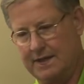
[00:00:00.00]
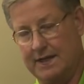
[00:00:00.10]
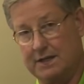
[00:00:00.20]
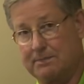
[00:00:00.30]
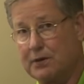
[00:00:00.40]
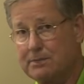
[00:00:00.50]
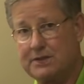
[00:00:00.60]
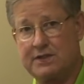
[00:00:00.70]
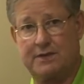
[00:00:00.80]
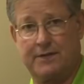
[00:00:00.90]
And the
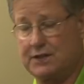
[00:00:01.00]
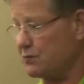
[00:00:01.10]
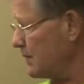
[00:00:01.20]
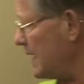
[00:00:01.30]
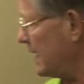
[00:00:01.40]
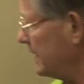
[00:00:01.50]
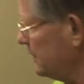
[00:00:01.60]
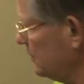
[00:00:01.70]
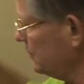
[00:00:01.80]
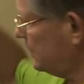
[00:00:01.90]
purposes of this rod,
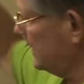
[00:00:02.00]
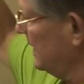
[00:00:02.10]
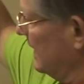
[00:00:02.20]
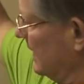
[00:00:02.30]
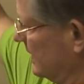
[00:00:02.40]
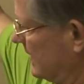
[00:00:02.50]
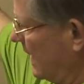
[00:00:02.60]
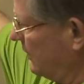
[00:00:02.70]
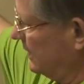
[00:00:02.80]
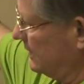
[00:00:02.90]
it goes
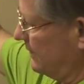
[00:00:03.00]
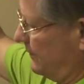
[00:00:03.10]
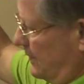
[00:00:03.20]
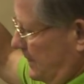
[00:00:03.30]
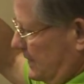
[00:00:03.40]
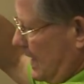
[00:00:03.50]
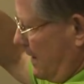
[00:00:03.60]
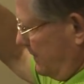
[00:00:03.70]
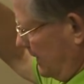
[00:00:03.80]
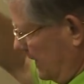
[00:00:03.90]
down from the
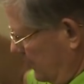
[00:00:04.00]
top of the